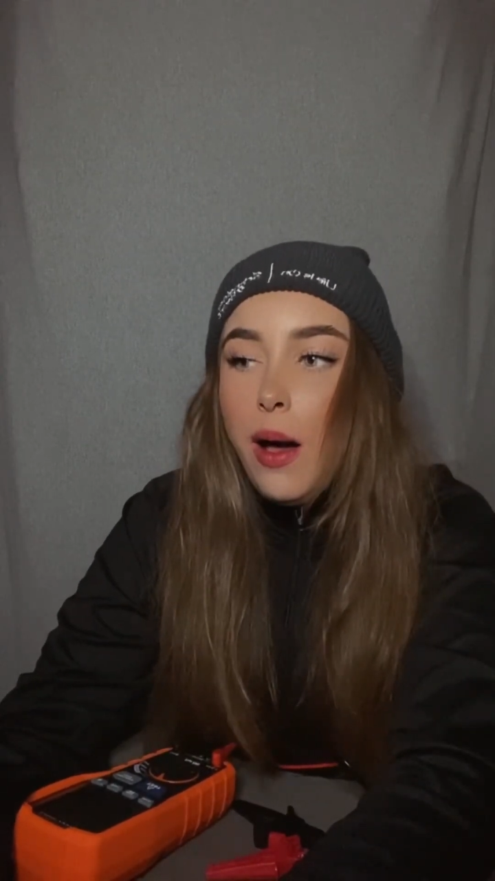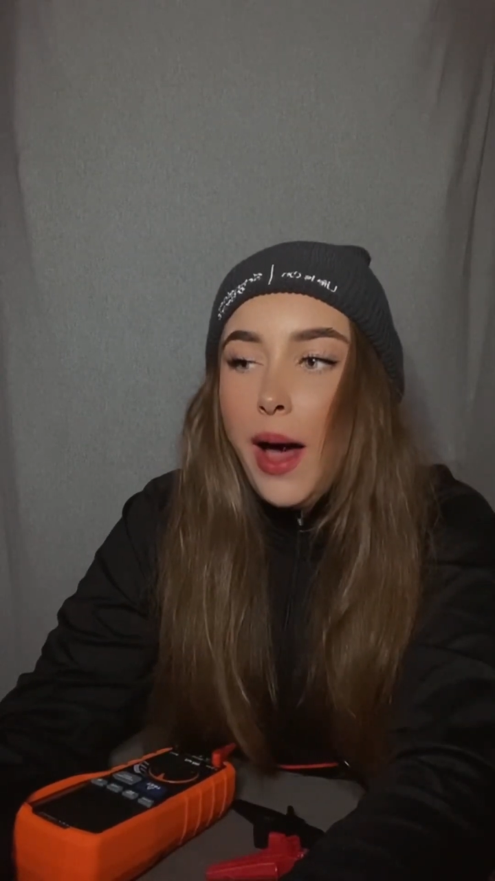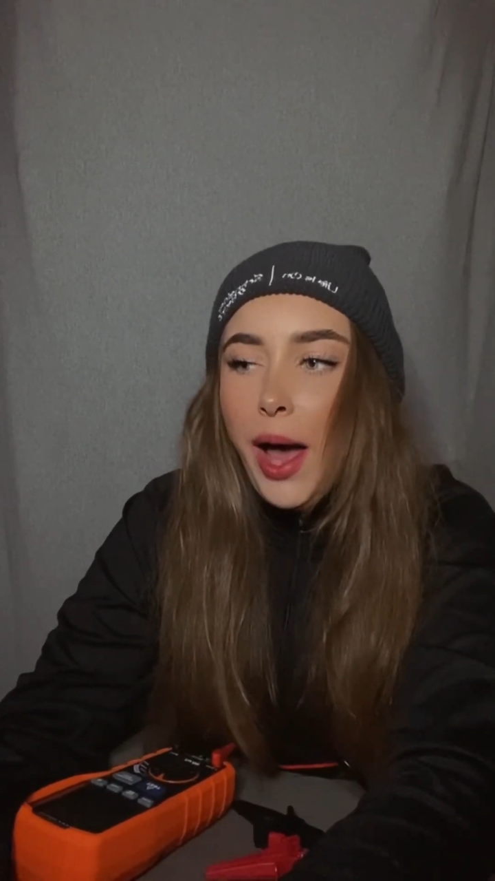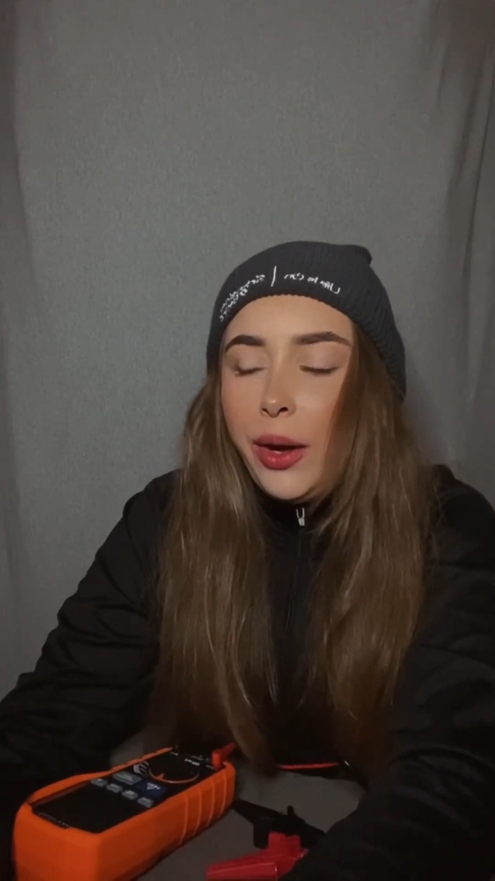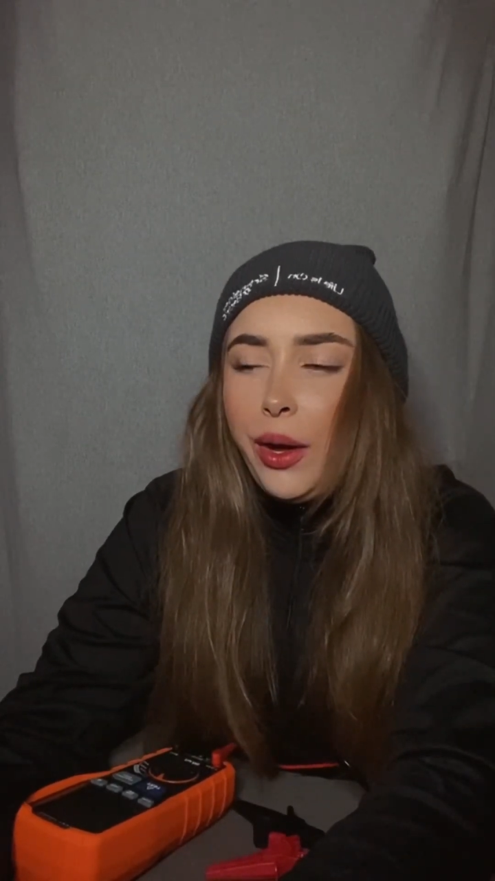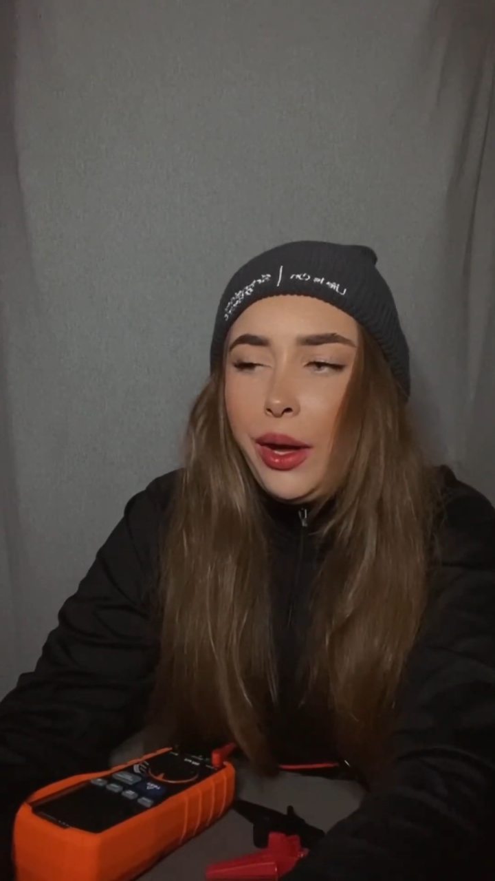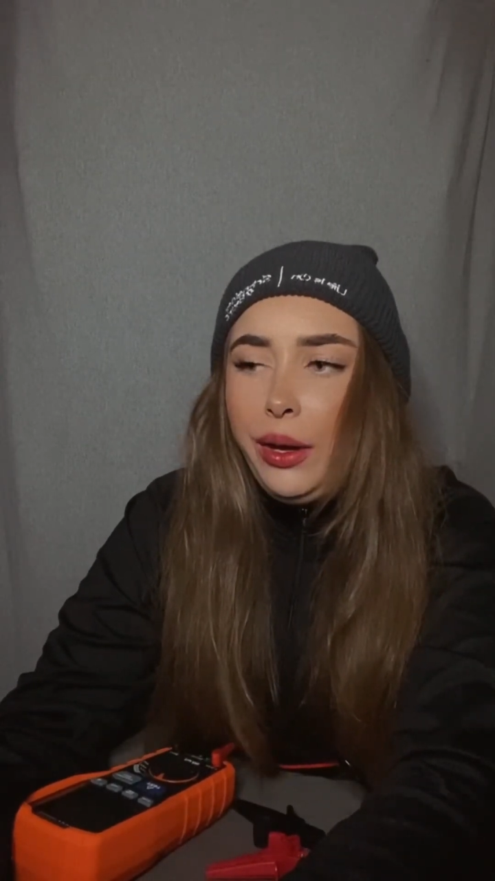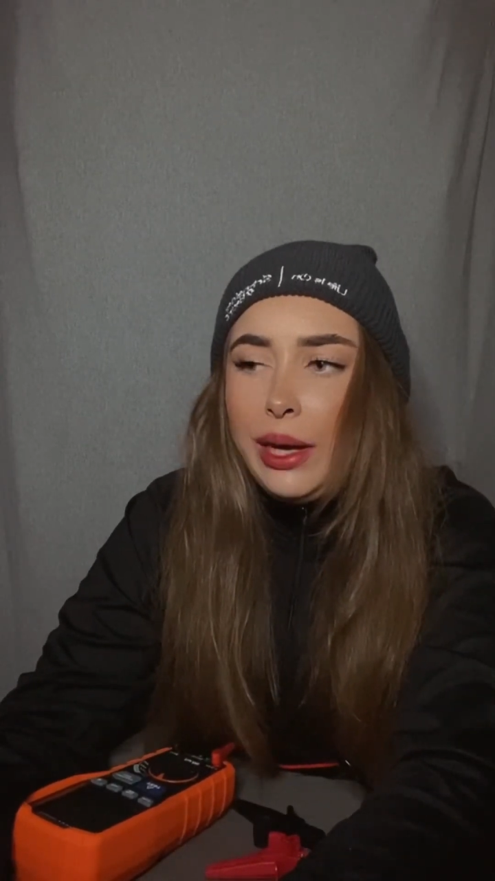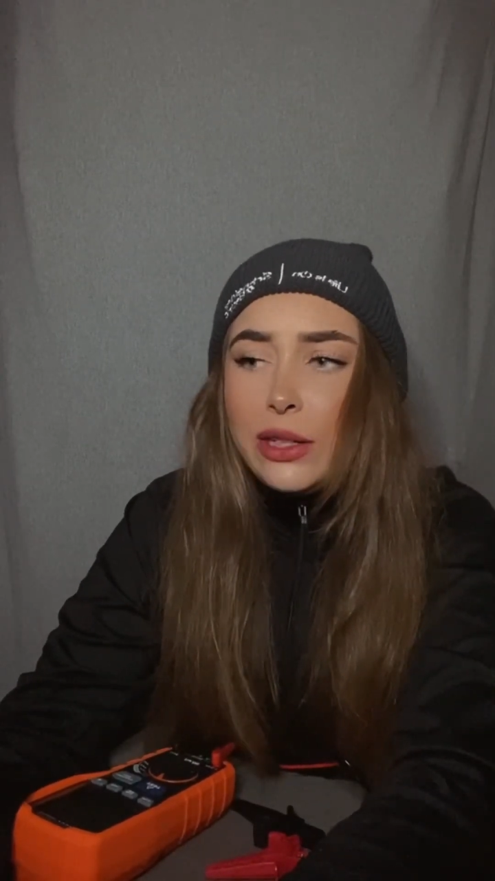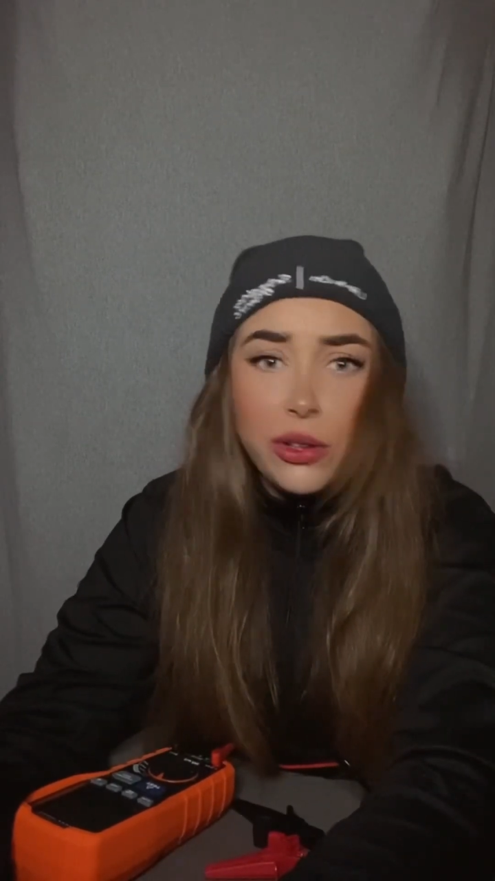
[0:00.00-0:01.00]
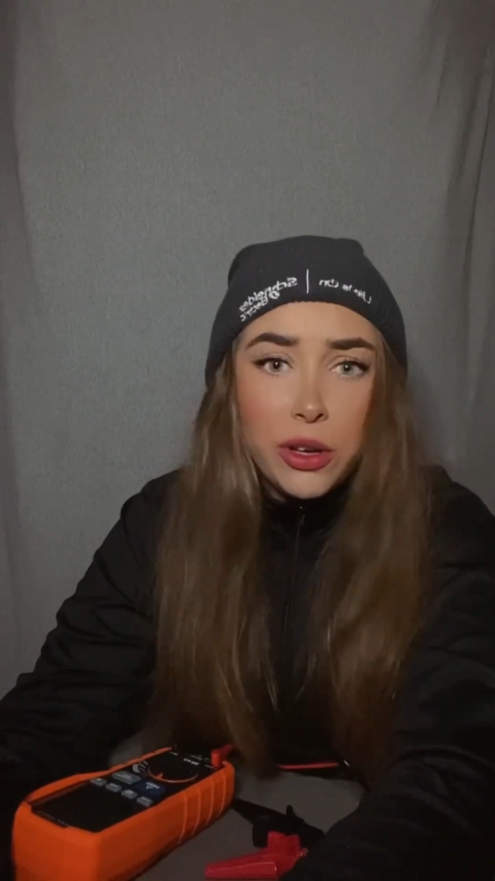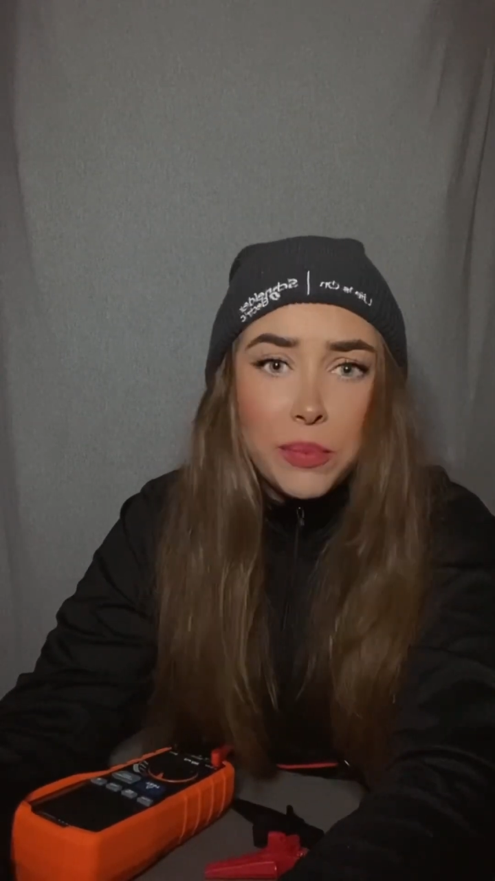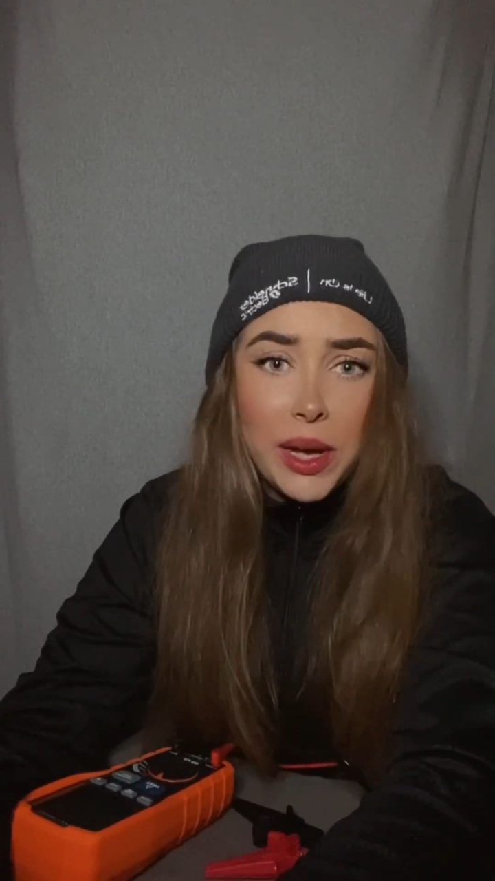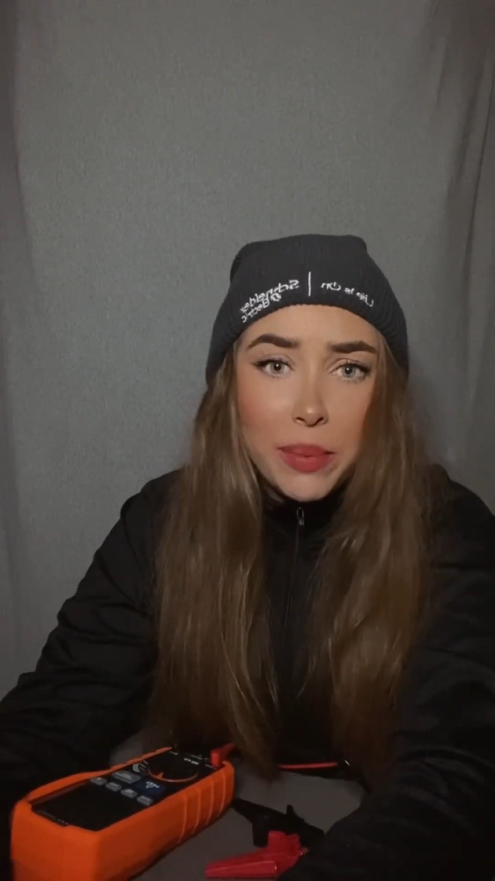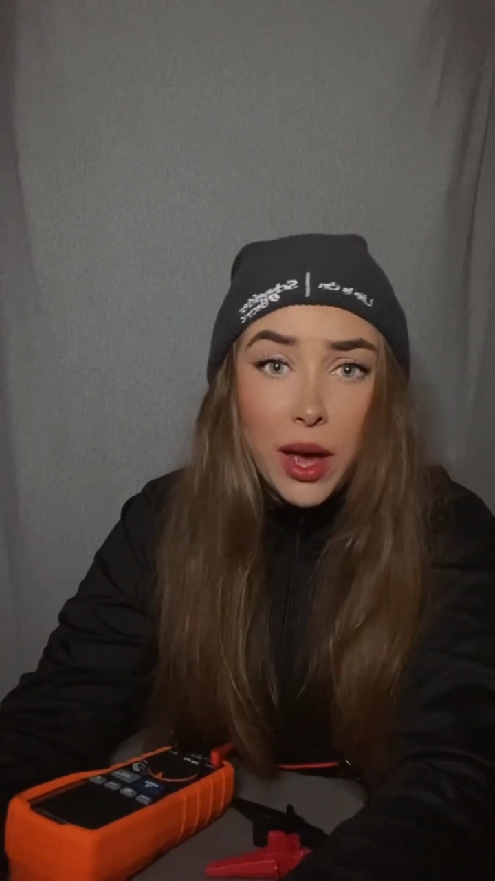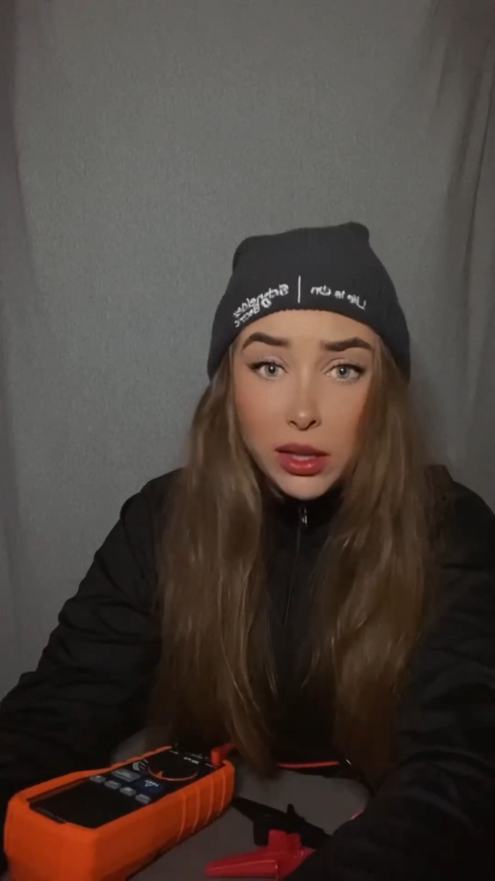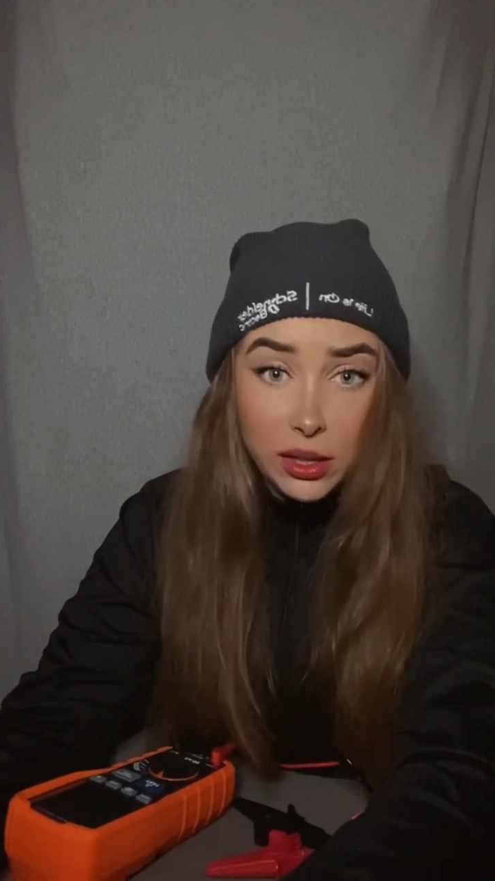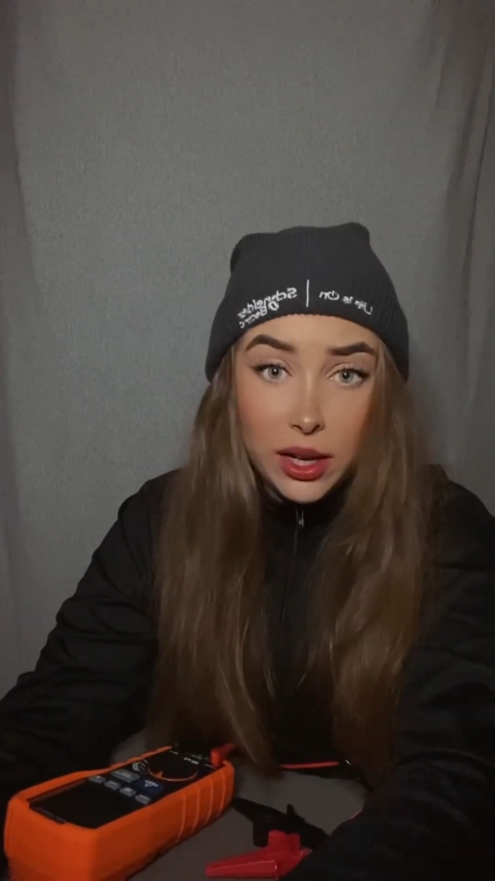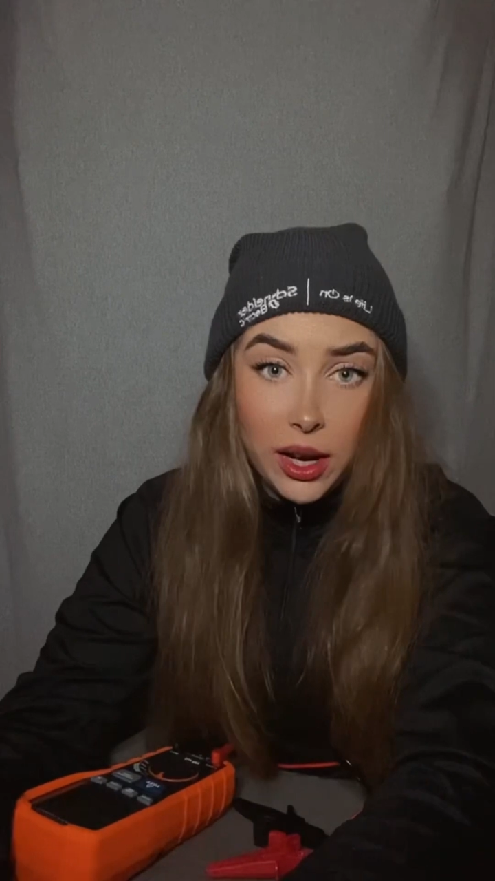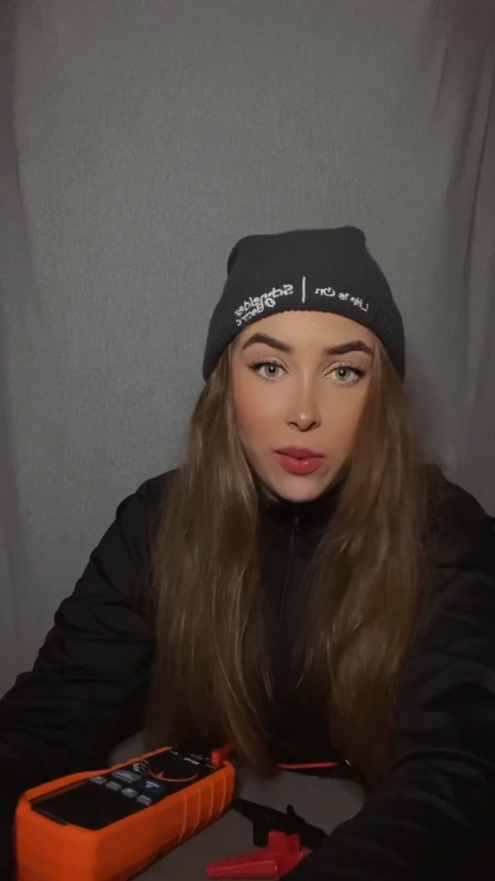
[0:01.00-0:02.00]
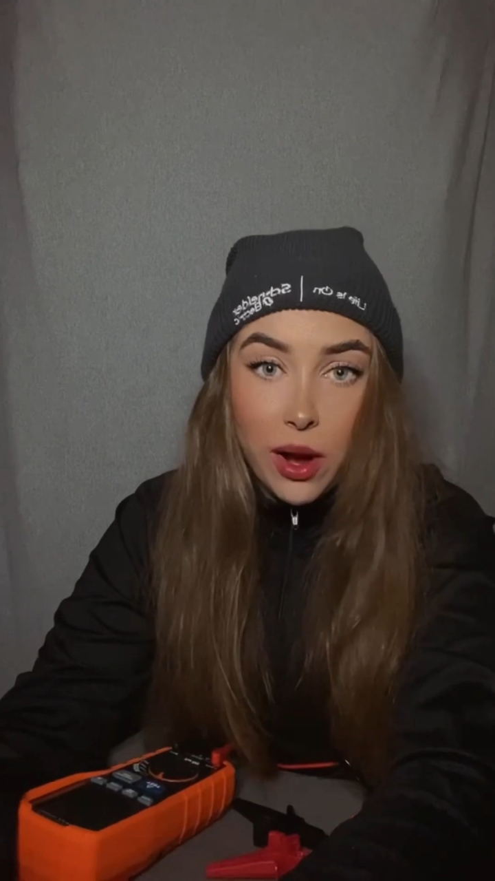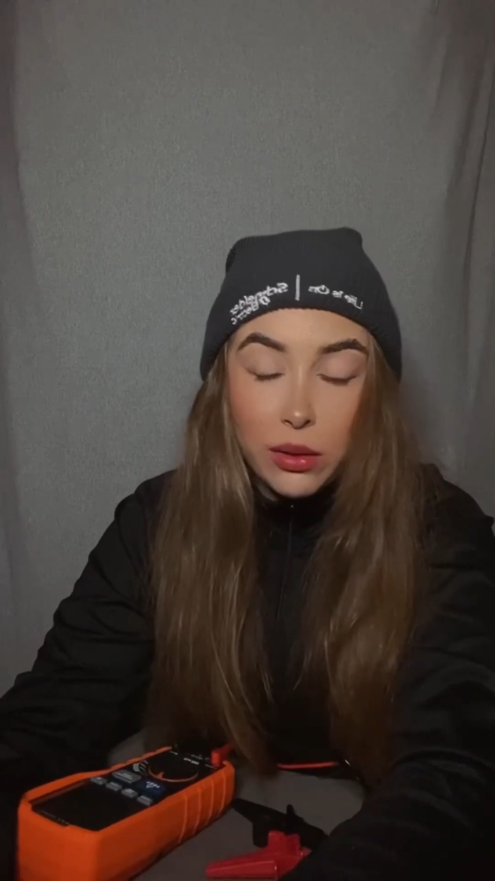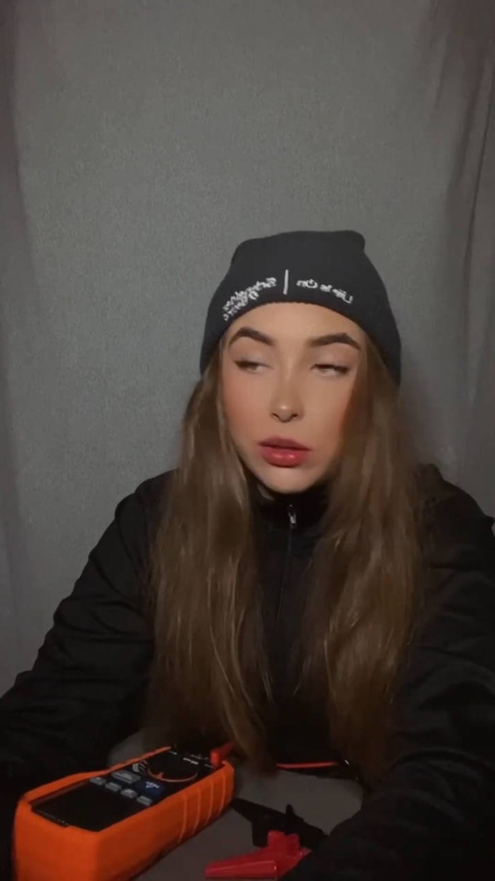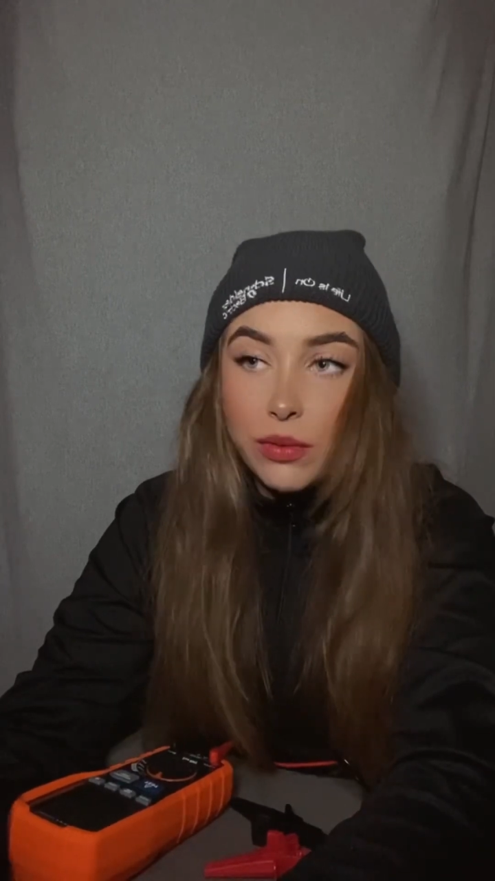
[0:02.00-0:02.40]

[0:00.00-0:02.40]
I know it took me personally a while to